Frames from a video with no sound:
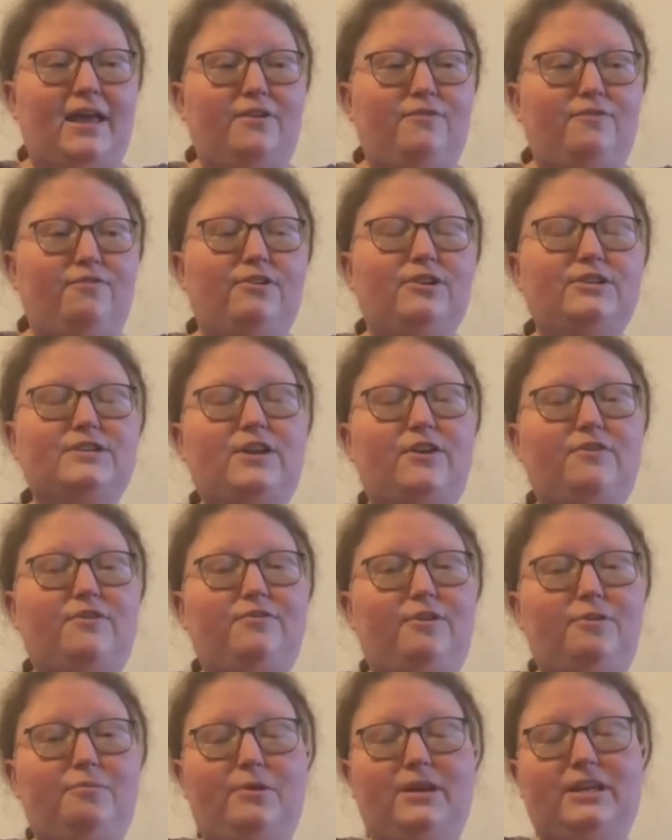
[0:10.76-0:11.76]
first off,
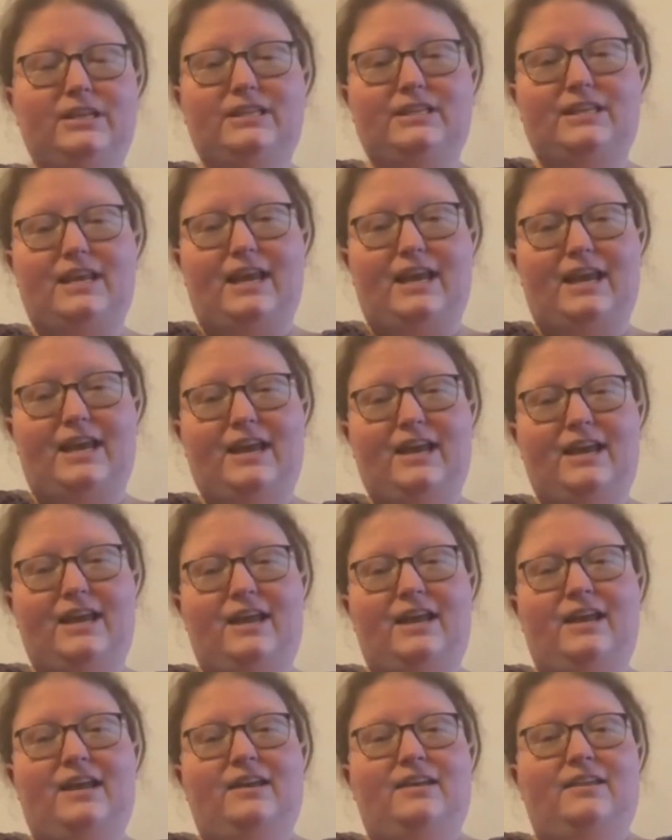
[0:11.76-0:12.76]
I want to say
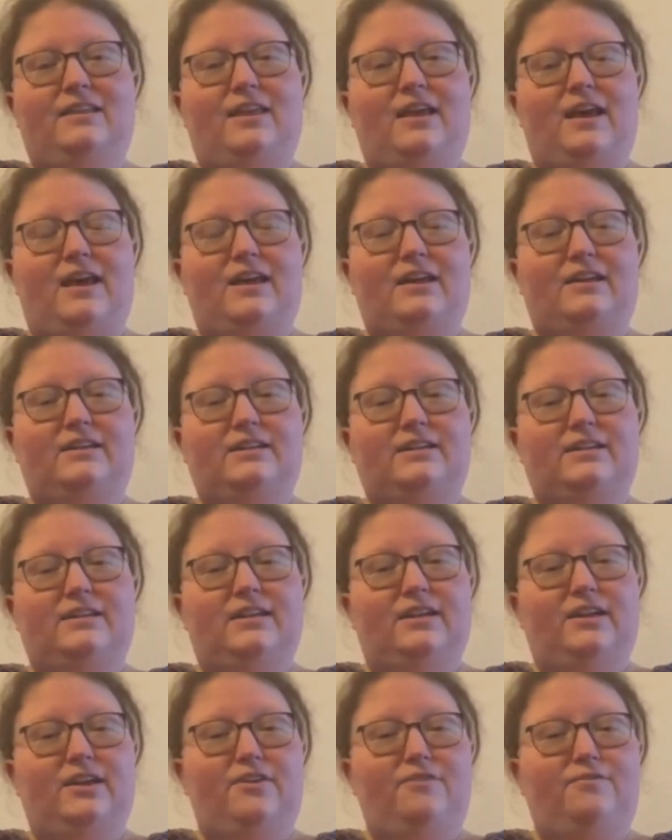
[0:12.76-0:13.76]
that
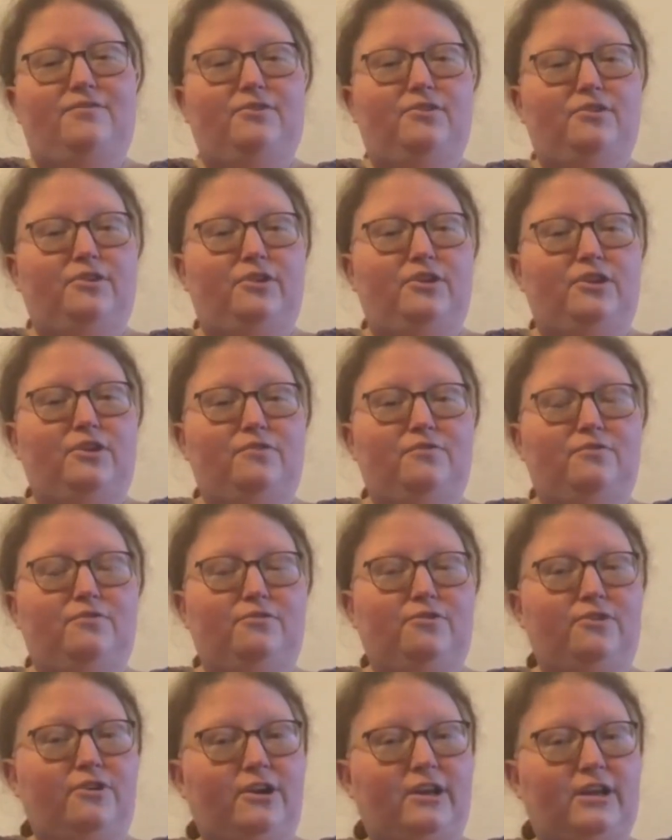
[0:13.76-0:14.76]
if you're looking
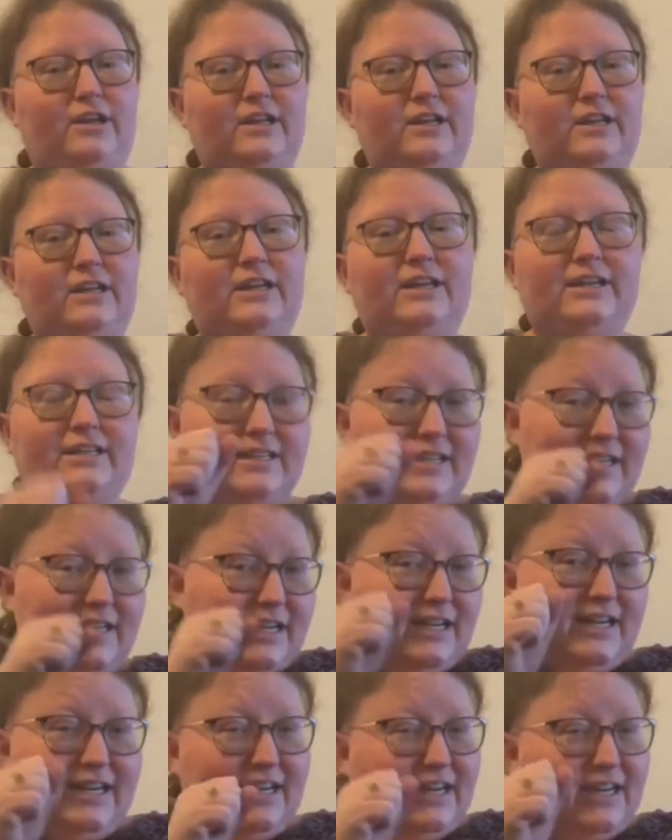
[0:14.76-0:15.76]
for a
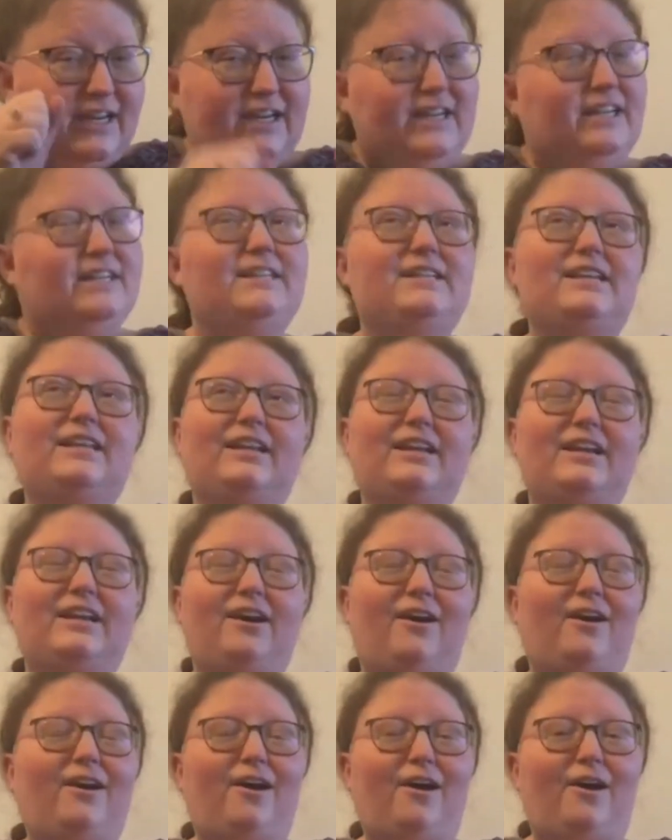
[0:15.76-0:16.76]
tee-hee-hee, silly
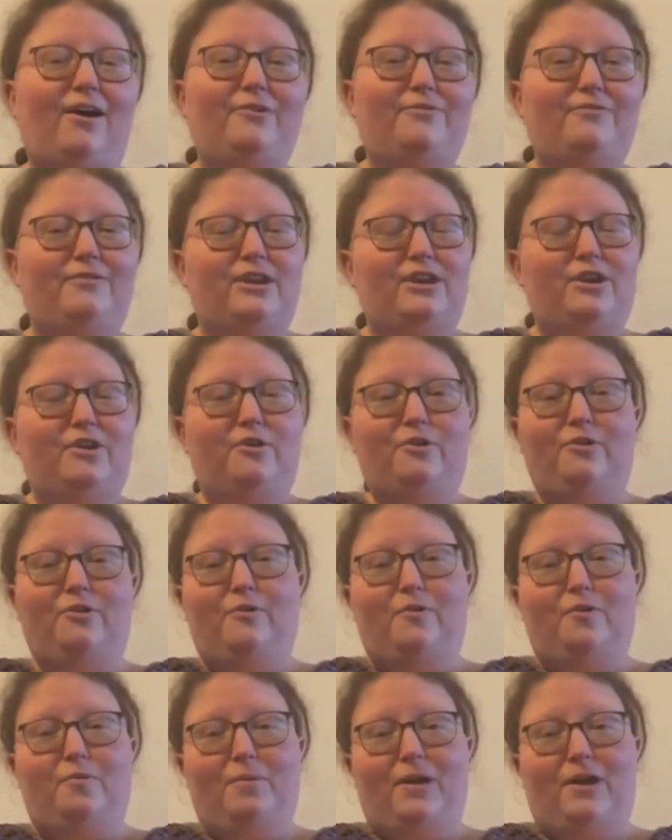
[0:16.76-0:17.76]
haha
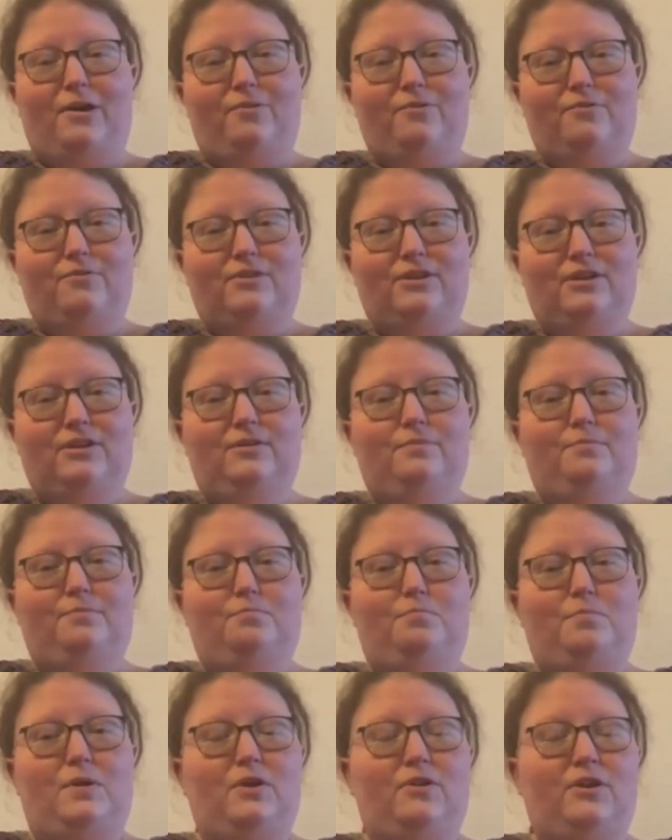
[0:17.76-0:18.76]
video about
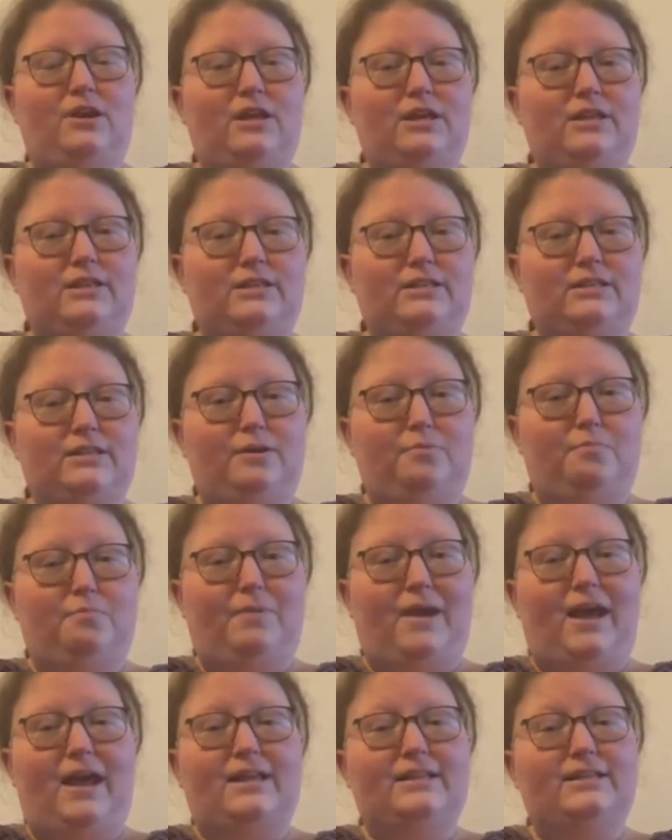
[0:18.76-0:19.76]
periods and
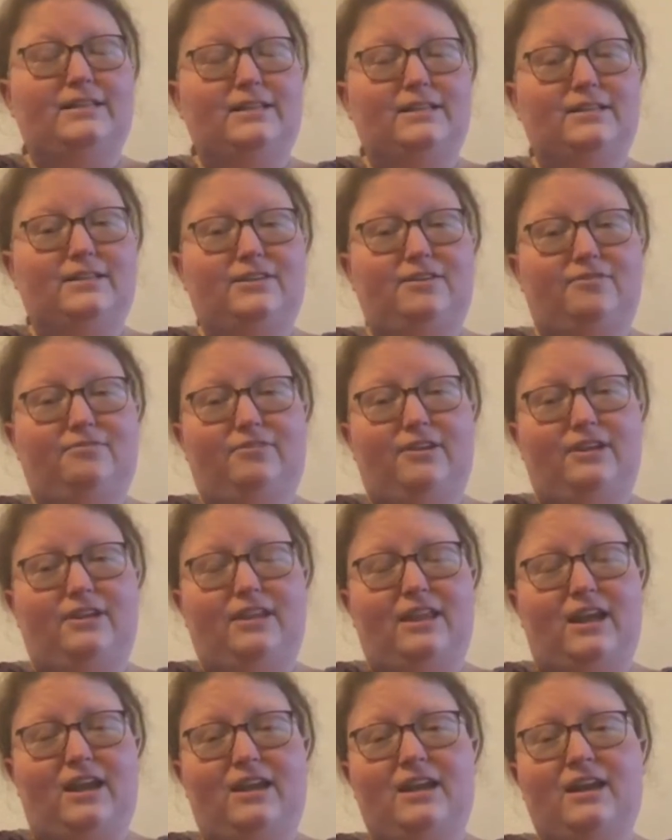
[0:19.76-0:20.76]
pads and stuff like
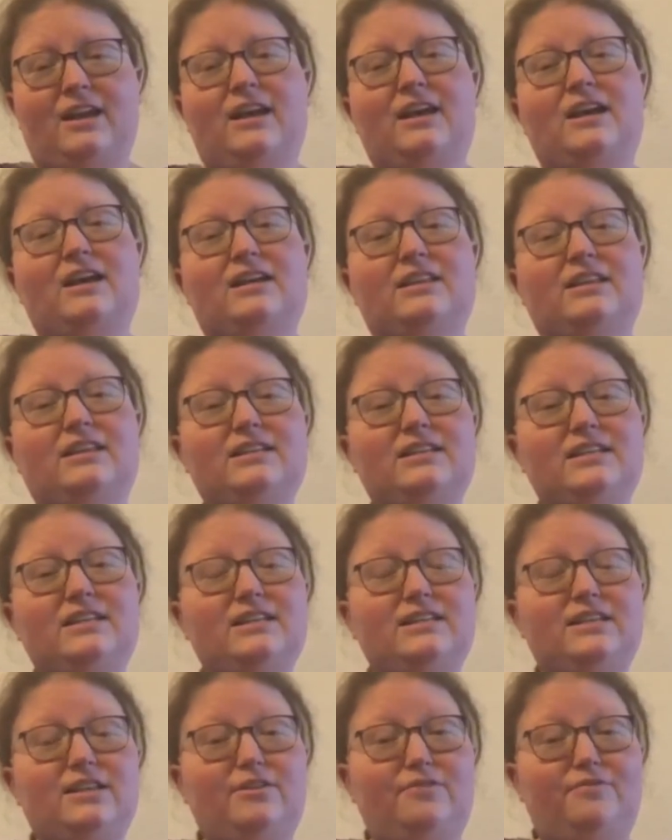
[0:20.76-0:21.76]
that, this
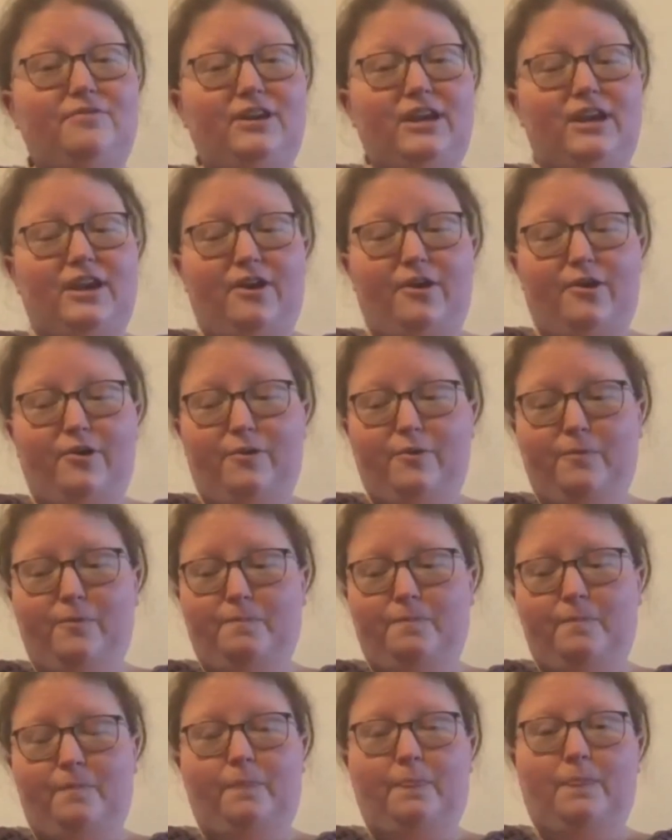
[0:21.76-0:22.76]
isn't the video.
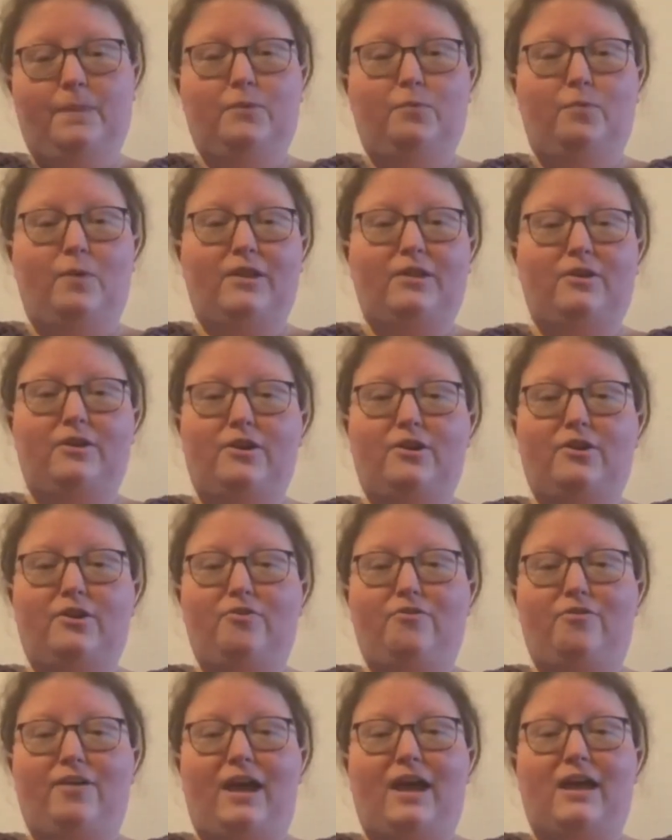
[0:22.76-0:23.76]
Whether
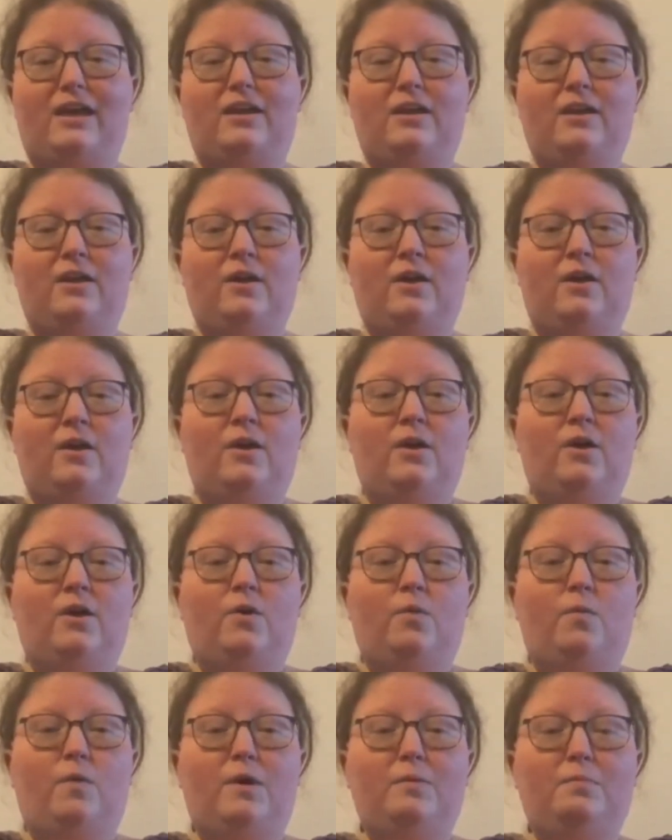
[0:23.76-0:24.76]
you've had
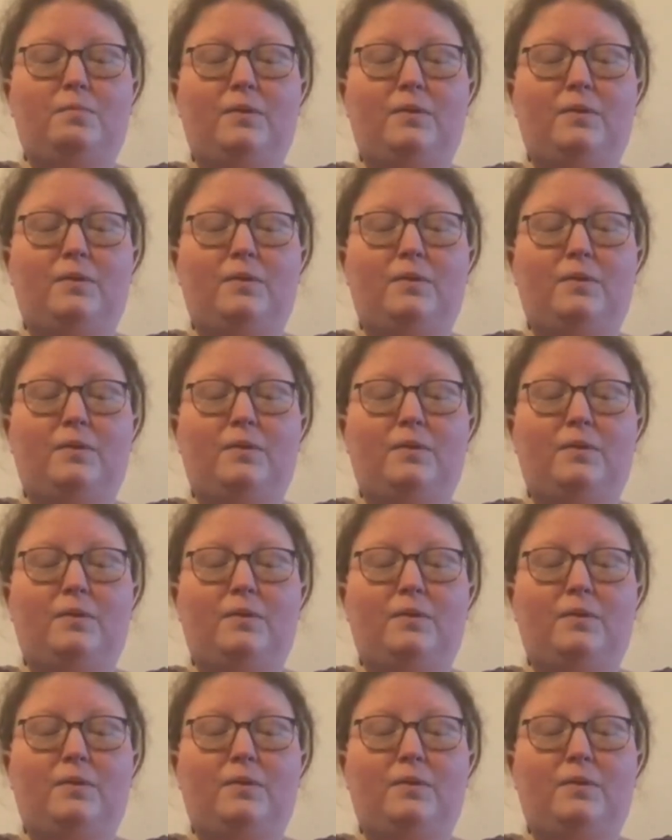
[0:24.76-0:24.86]
one